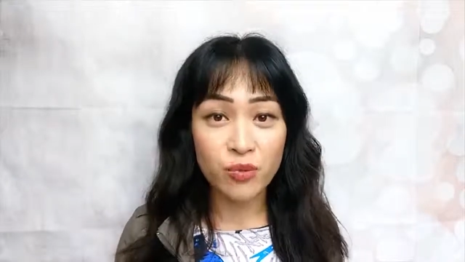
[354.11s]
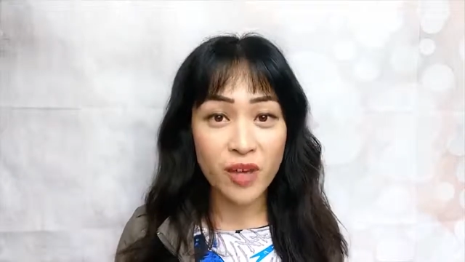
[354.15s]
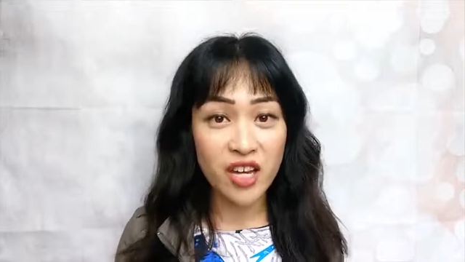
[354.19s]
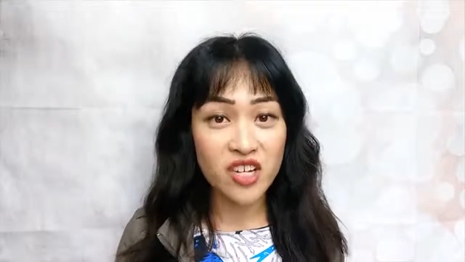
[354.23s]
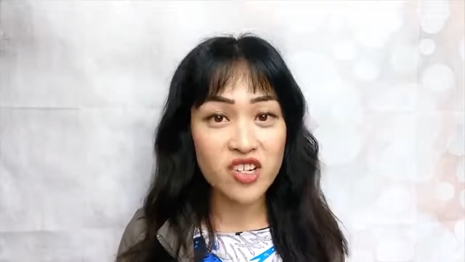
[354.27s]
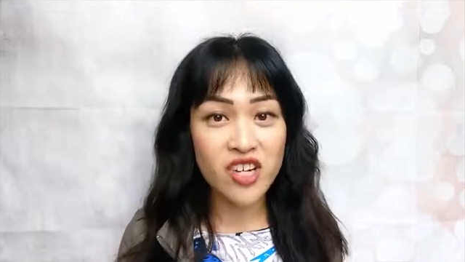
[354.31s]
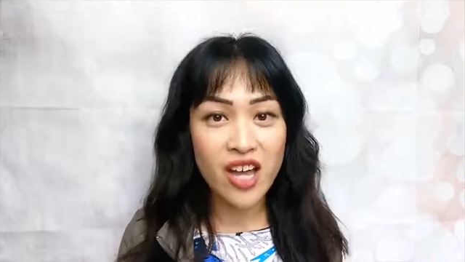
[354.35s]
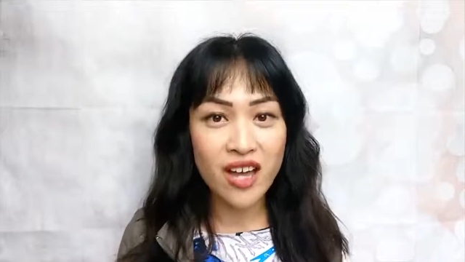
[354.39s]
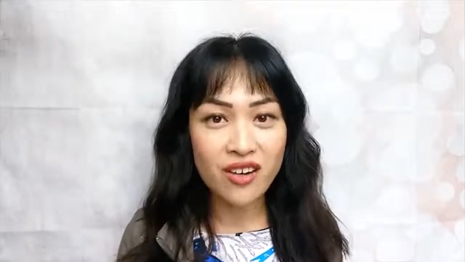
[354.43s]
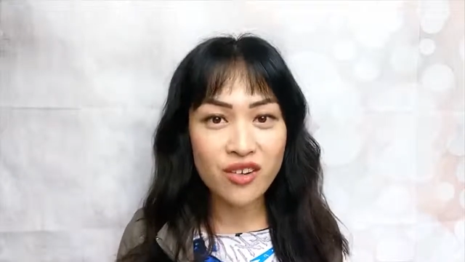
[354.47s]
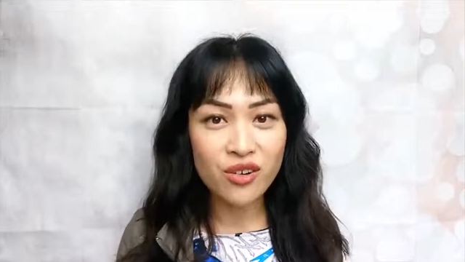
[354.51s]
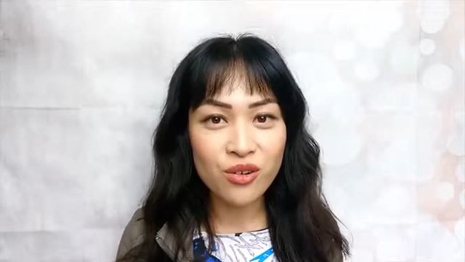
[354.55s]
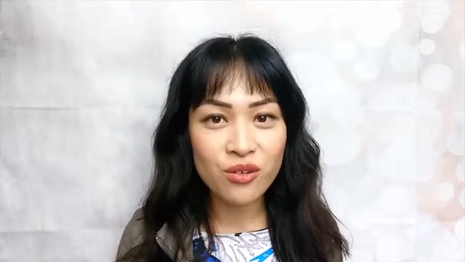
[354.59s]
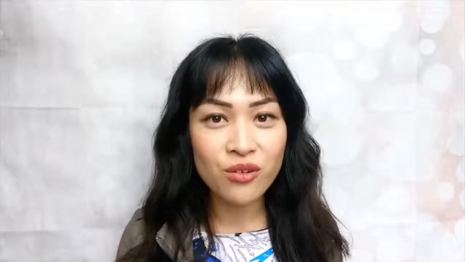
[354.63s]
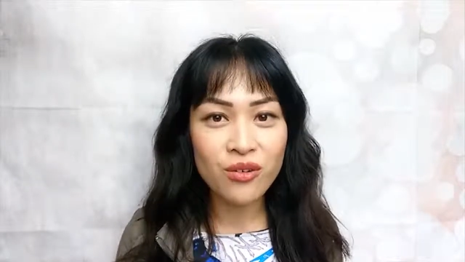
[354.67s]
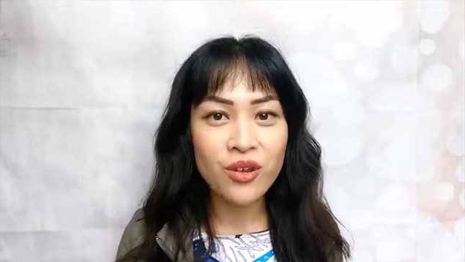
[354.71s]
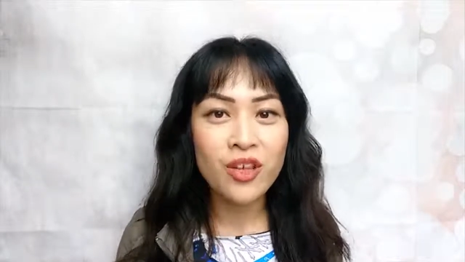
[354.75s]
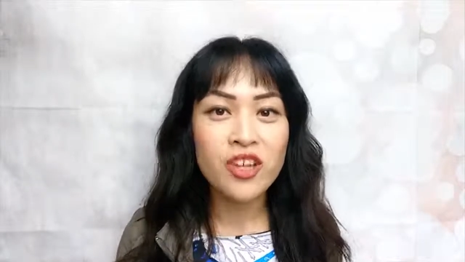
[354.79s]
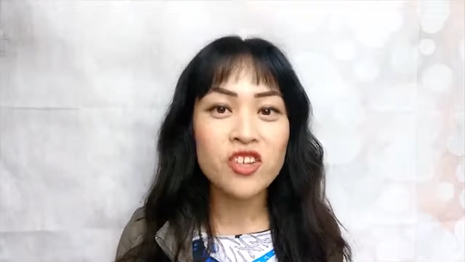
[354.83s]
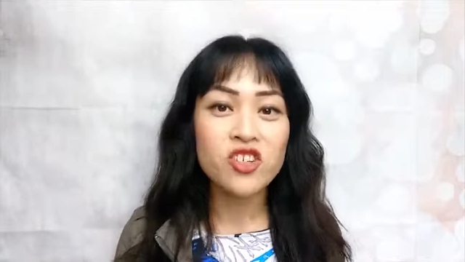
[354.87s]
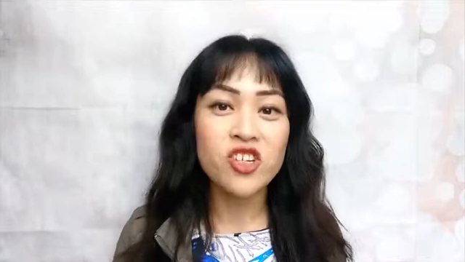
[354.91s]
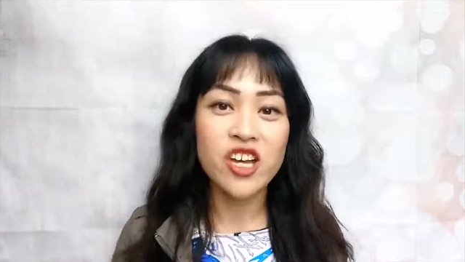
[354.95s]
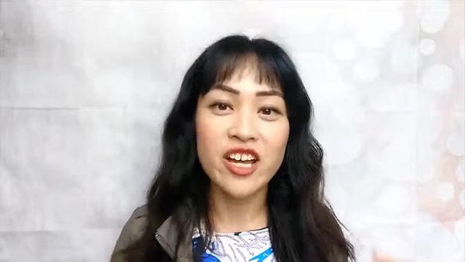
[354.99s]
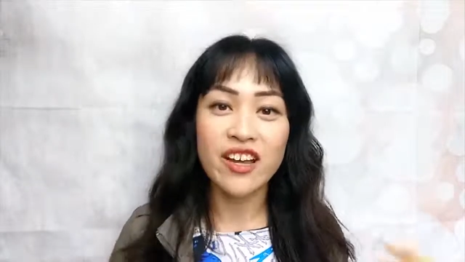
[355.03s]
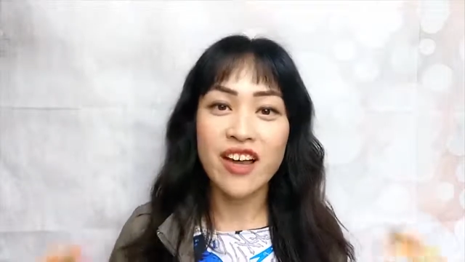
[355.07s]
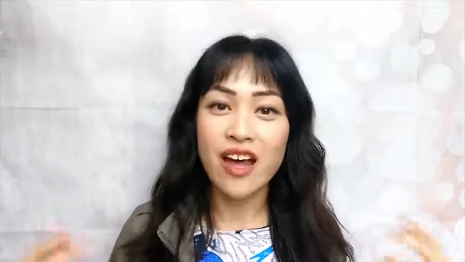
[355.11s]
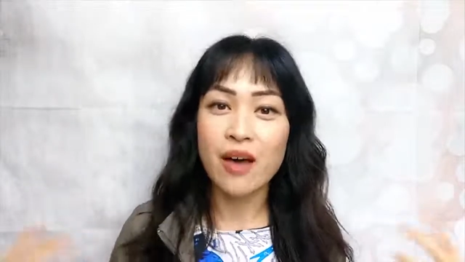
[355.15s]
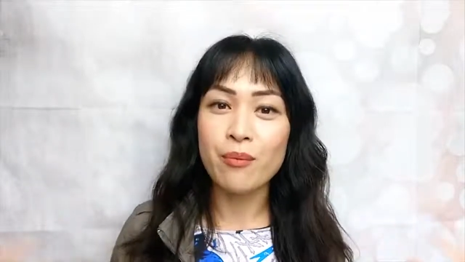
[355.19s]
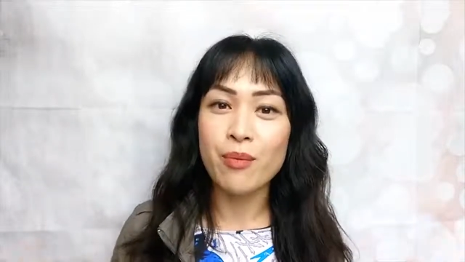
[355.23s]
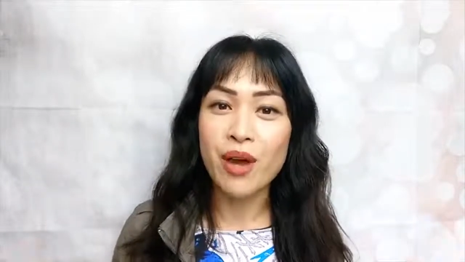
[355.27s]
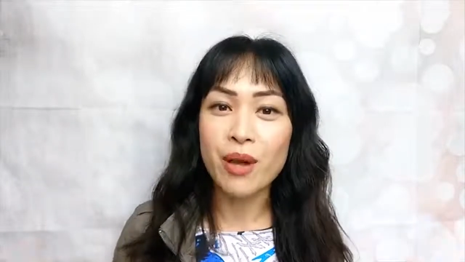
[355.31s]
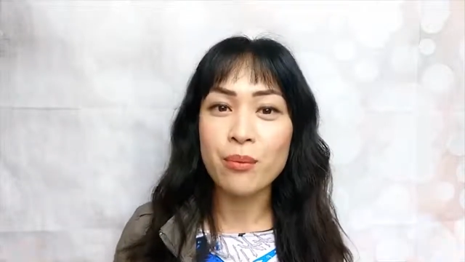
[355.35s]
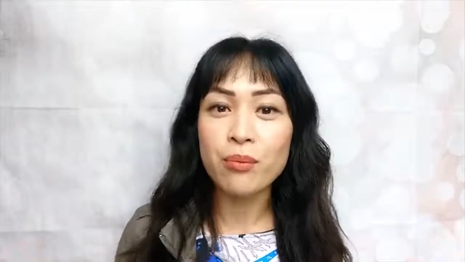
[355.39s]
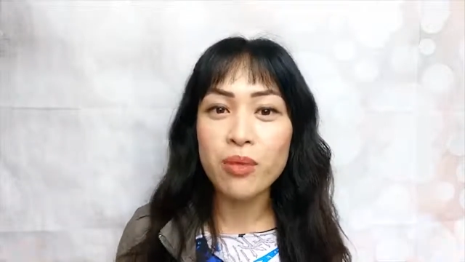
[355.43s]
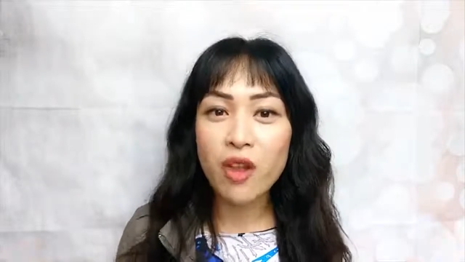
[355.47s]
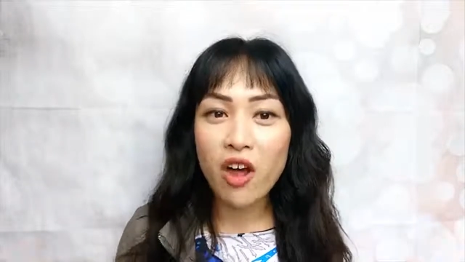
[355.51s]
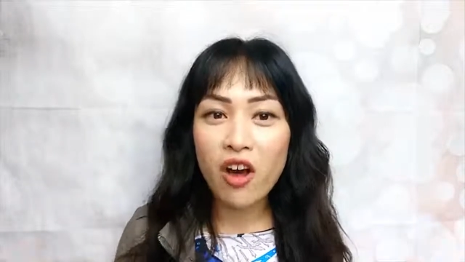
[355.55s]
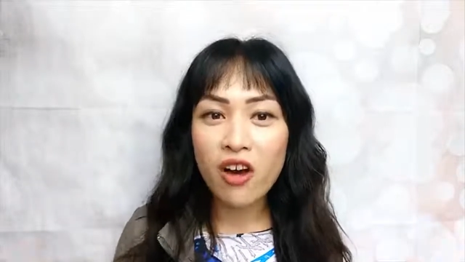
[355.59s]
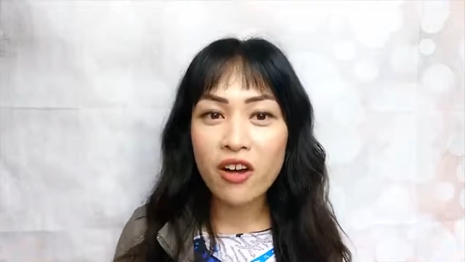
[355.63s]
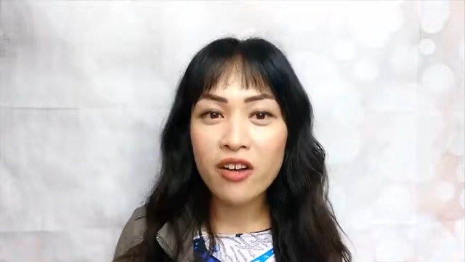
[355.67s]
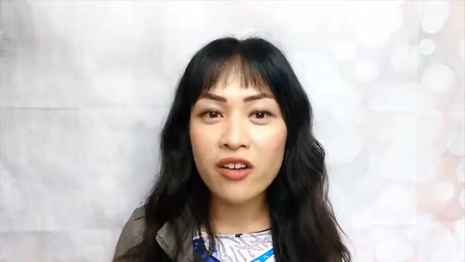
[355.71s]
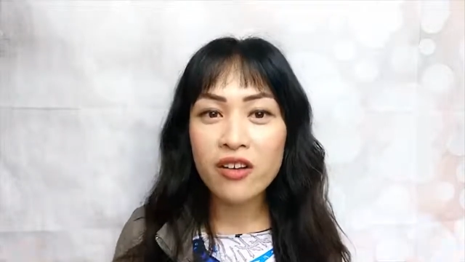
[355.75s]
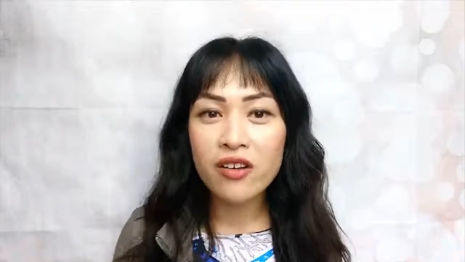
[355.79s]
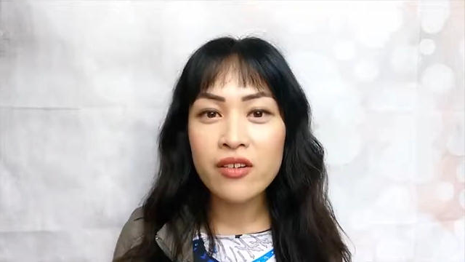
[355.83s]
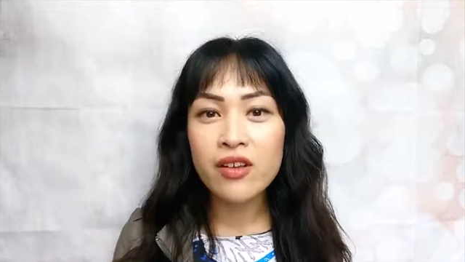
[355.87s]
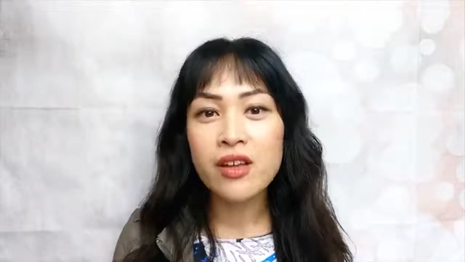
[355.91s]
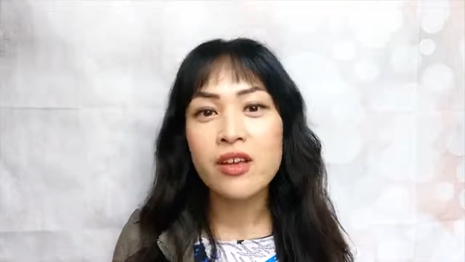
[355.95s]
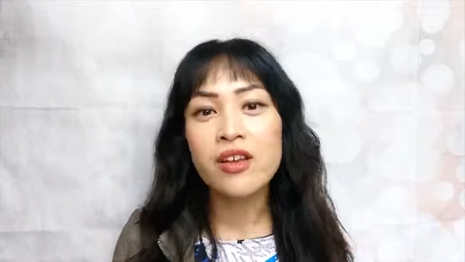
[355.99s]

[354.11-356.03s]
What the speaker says: my channel, check out my blog,